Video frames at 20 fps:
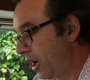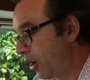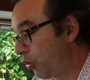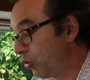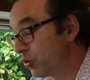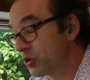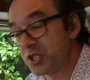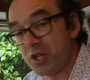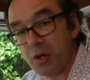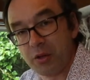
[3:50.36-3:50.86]

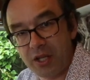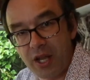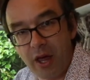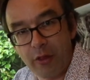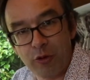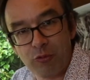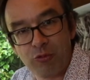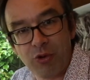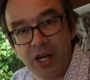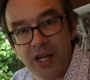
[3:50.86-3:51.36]
Also,
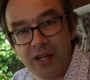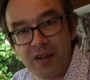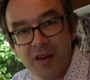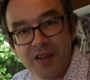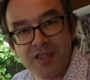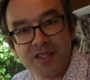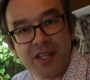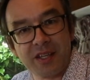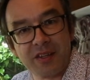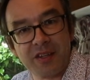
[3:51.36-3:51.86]
another really
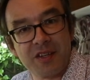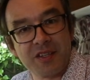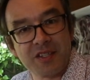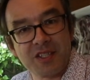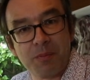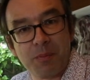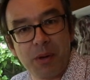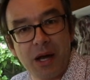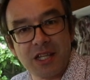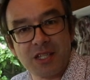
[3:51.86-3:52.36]
nice thing that it's
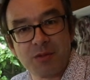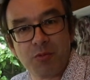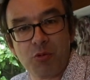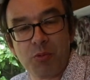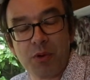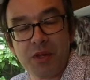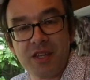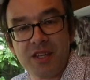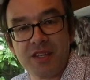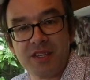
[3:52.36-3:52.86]
compatible
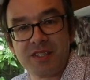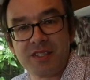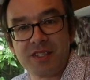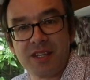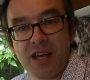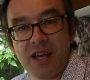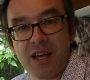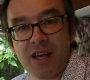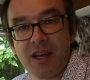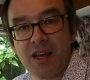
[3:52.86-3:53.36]
with is
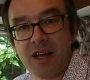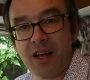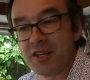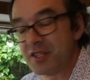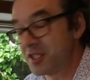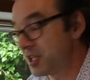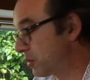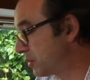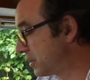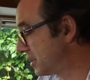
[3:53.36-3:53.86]

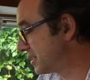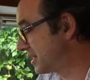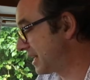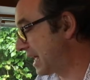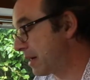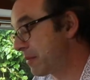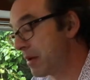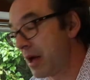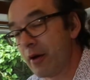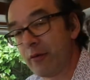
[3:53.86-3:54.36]
Sony's
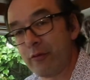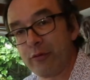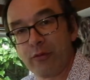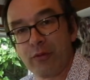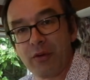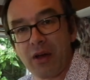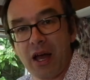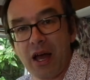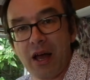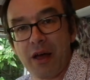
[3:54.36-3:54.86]
DMF,
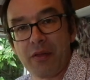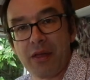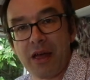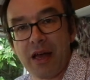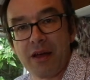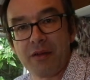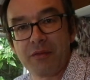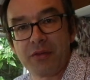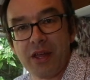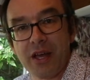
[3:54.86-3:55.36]

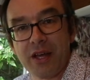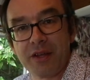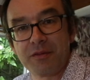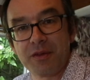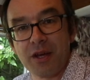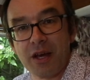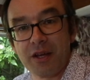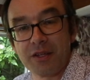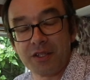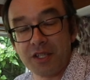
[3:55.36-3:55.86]
their
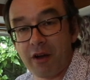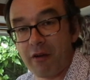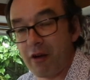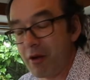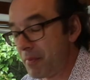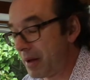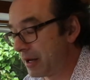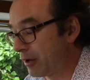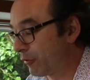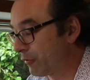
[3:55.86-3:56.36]

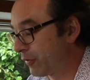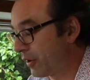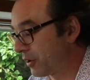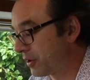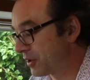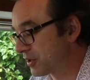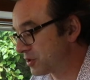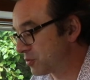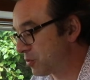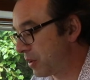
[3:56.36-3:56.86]
direct manual
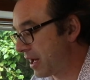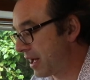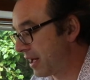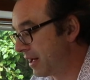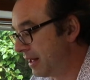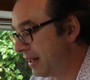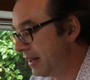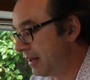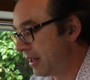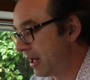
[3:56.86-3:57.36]
focus, where
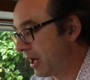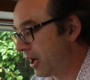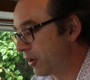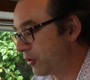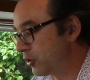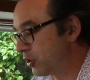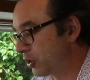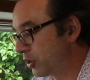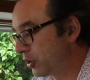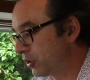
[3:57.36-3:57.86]

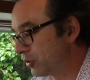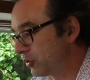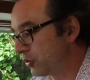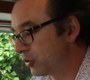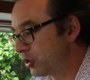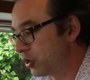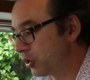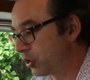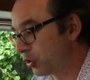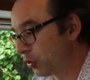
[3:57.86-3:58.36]
you can
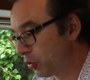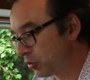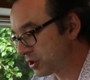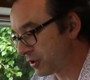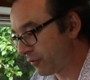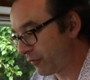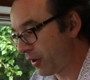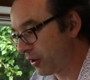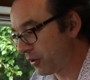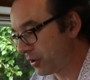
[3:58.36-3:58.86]

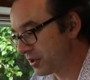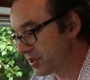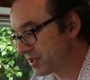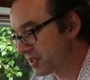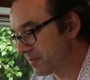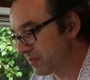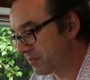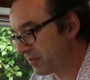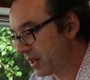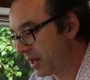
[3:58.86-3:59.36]

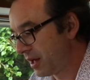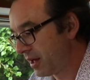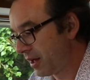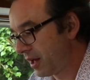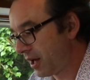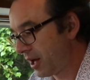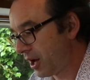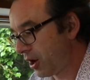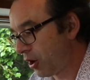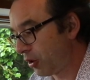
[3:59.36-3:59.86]
autofocus
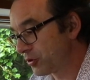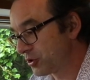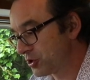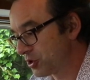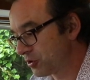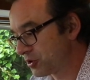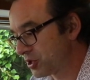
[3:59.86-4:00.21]
onto your